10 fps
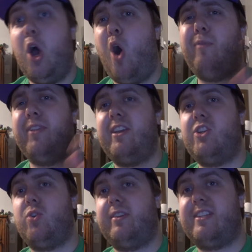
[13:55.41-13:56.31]
hopefully you
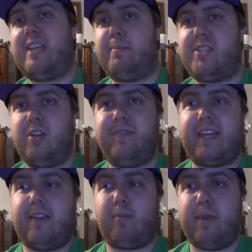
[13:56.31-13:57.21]
enjoyed this episode of
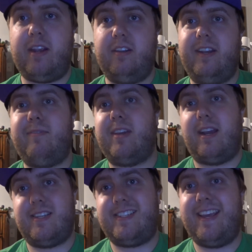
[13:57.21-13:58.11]
It Came From England. If you
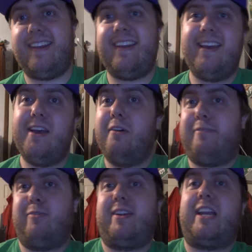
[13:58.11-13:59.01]
guys did,
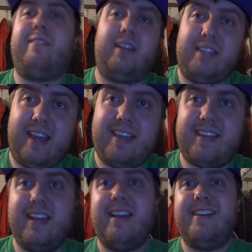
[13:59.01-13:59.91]
feel free to give it a like.